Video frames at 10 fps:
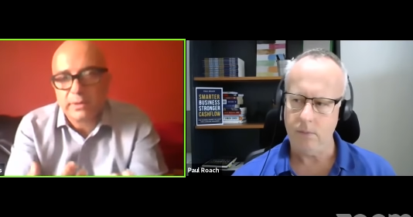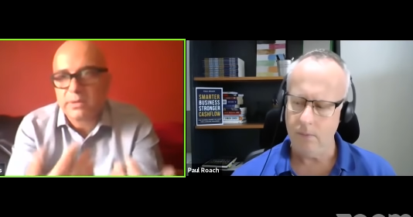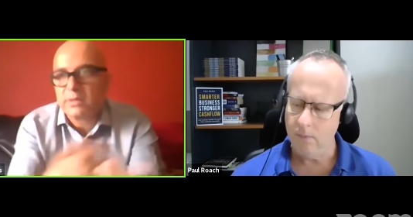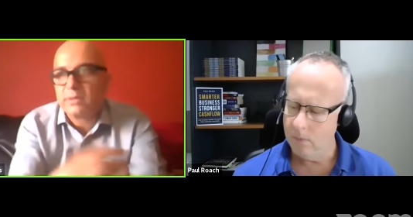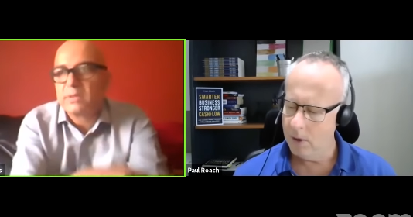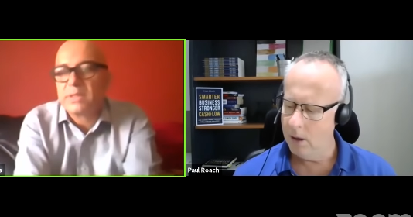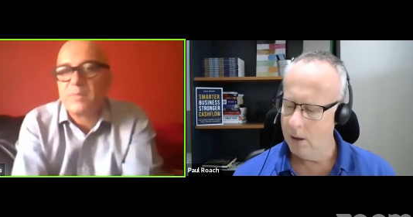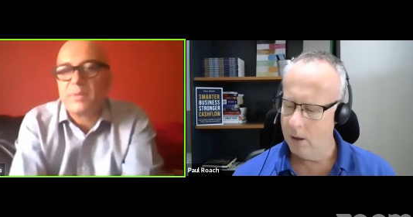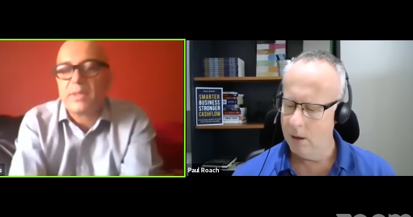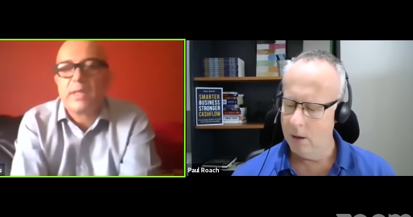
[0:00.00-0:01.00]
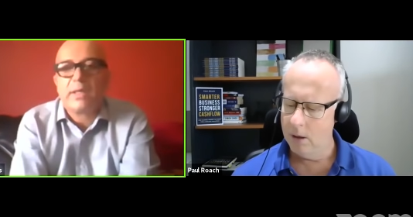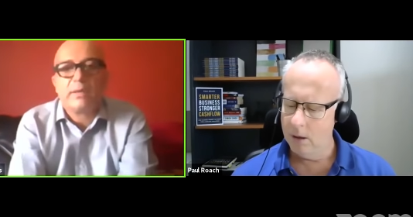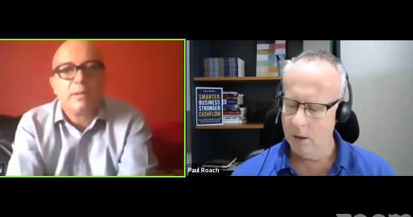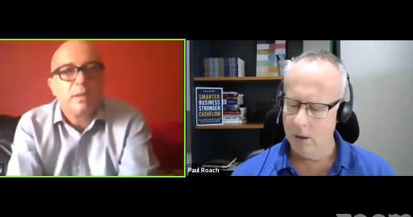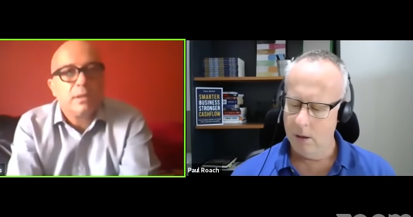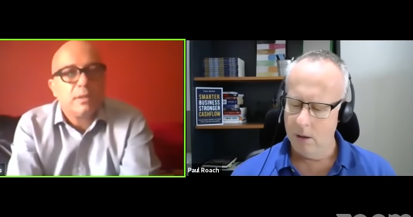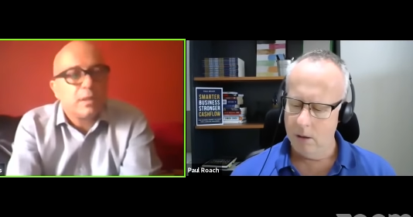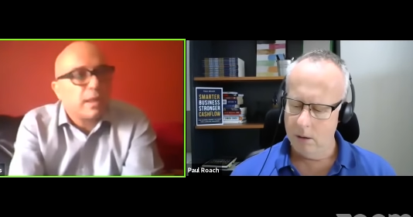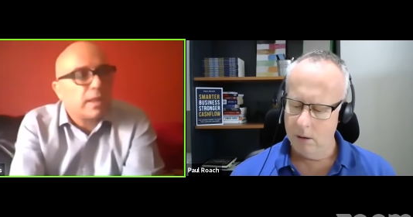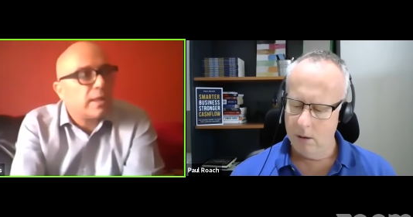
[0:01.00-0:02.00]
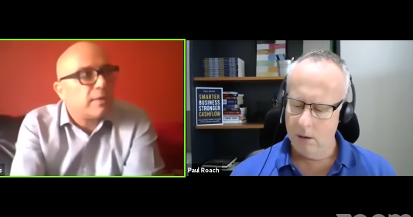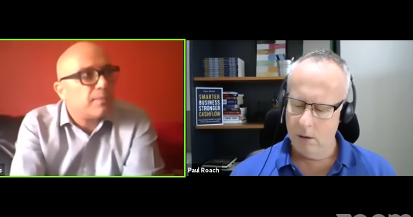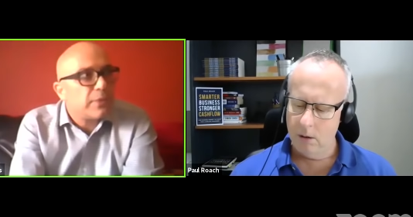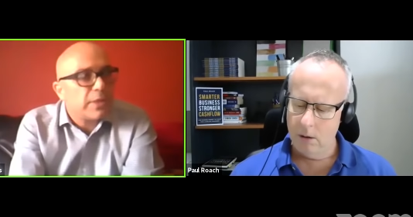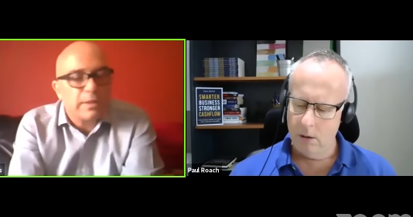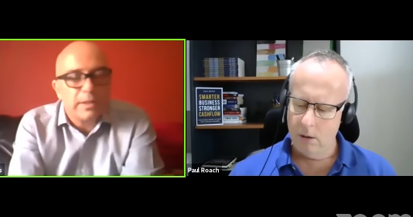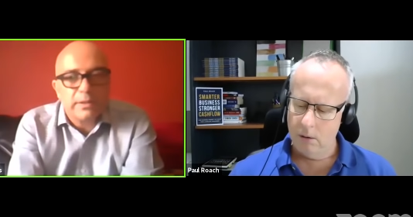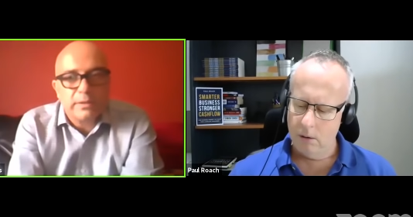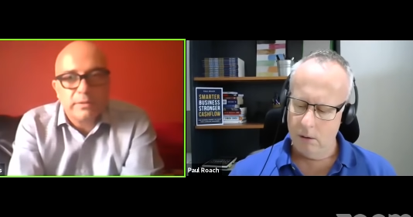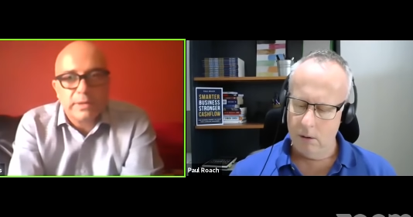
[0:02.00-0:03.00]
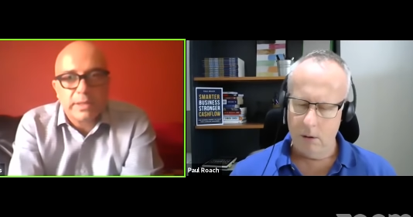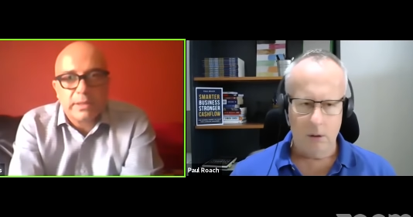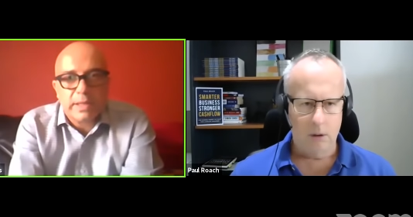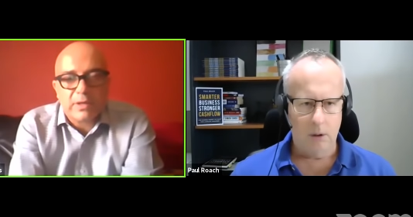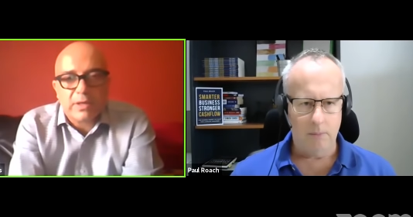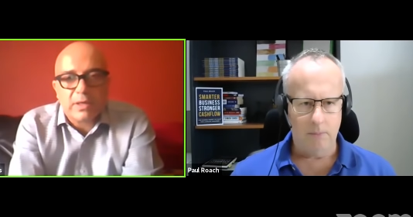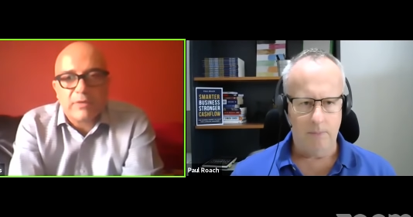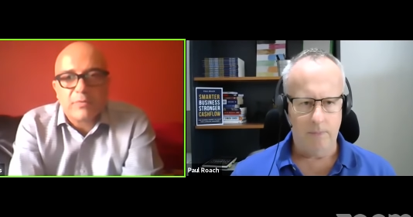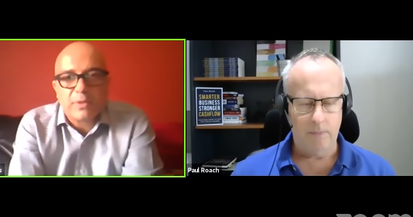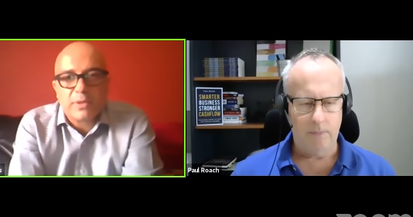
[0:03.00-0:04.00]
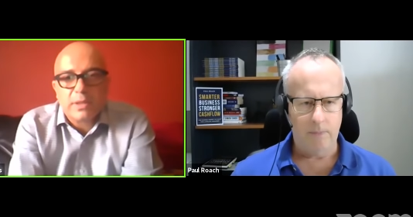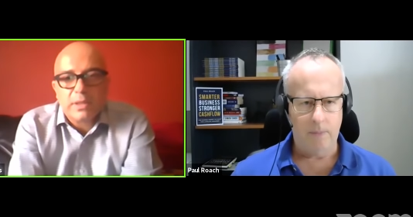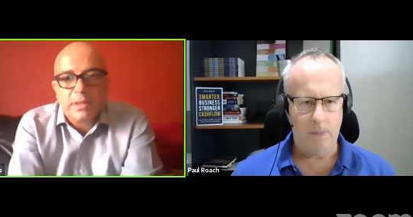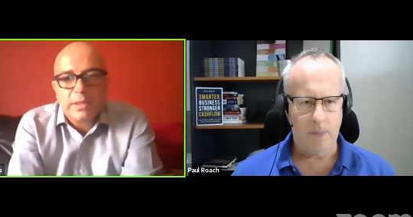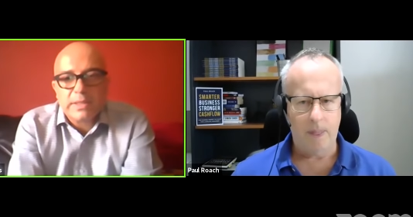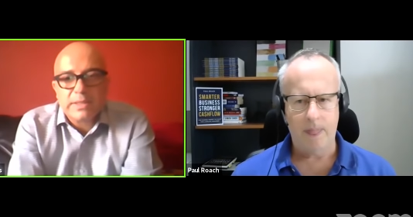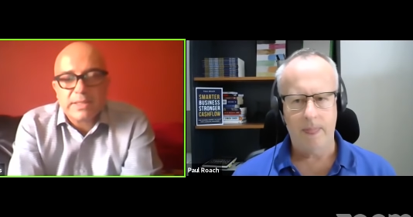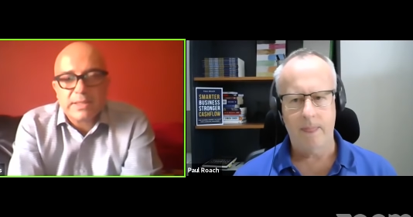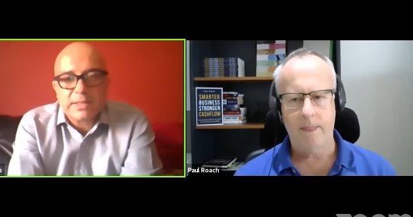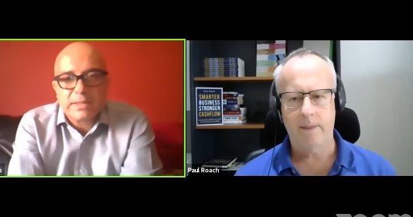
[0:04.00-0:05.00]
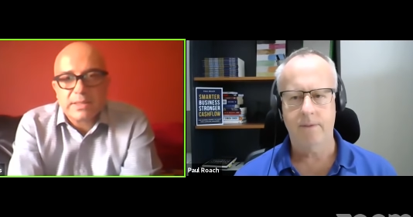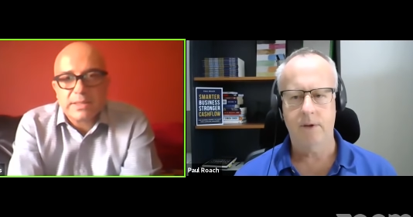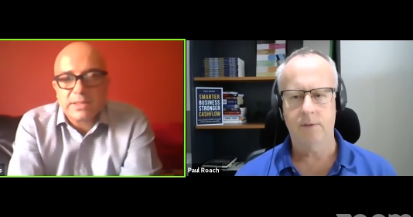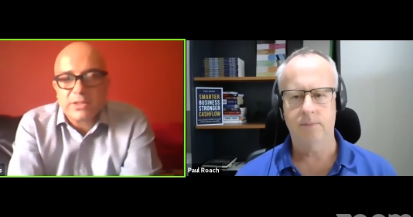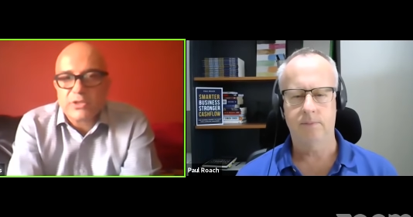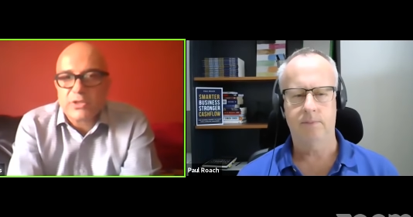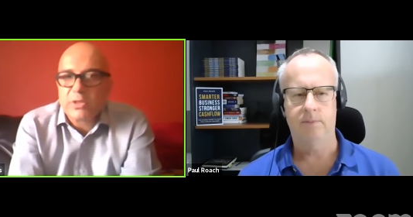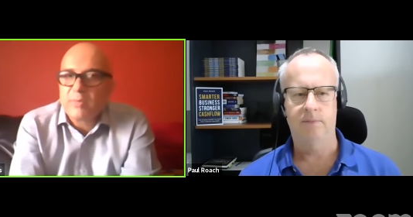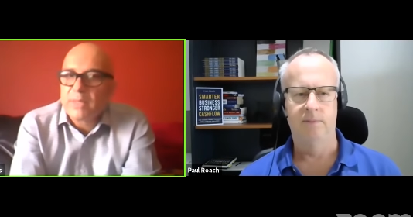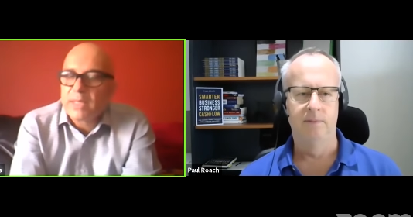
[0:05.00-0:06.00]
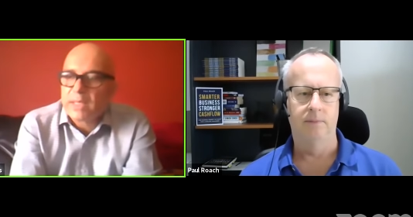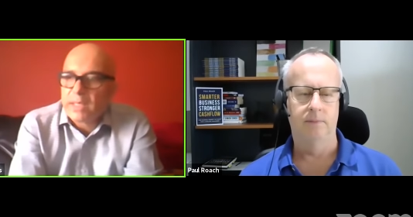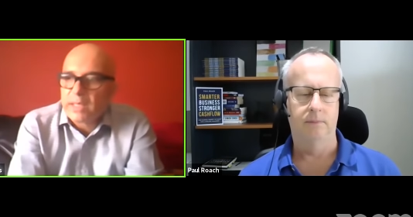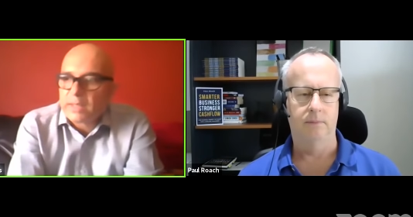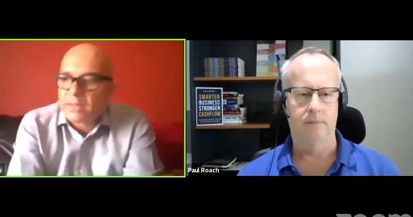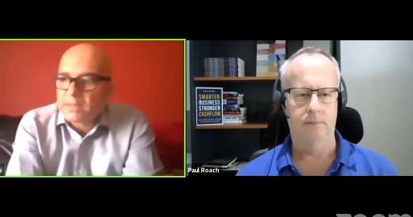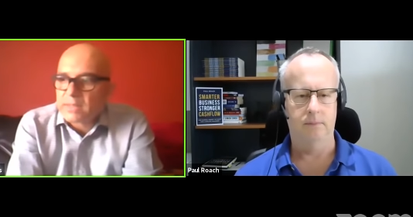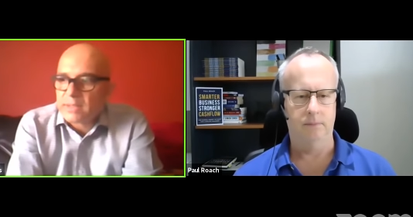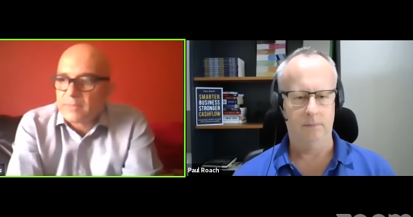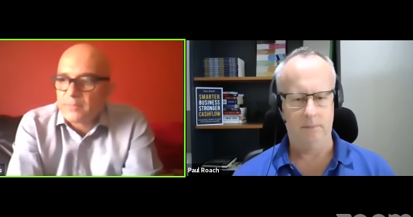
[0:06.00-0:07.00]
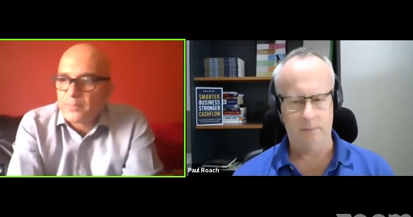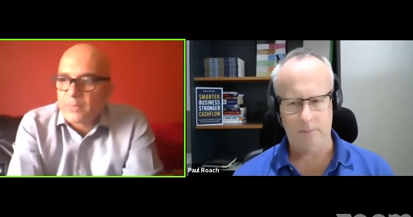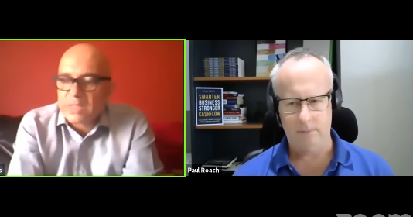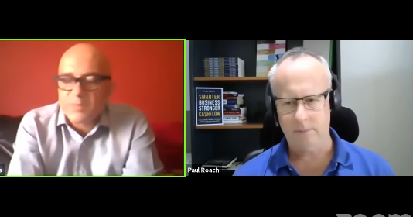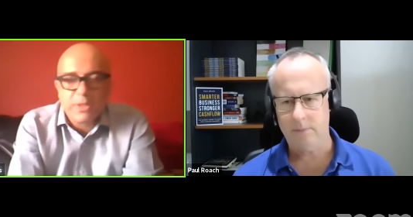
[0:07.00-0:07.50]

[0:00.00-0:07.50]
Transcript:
Speaker 1: you're, you're a CPA um, in, in another yep. life, but is this is this a term that has um, has